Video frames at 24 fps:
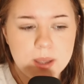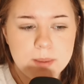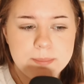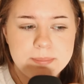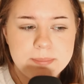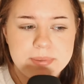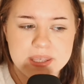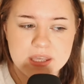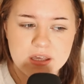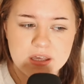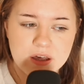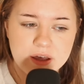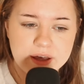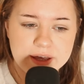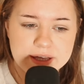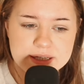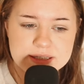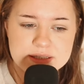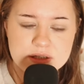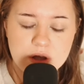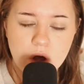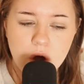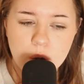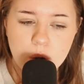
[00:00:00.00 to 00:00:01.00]

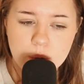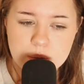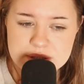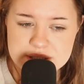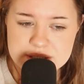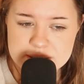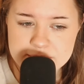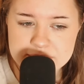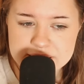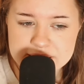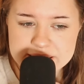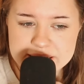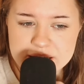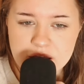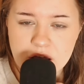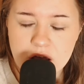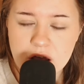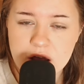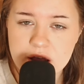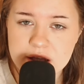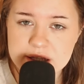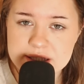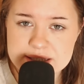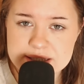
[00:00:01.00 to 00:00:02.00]
Because ultimately
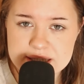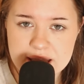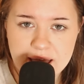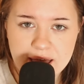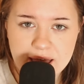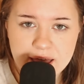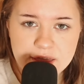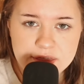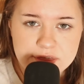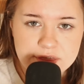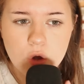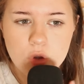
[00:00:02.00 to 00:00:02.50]
her death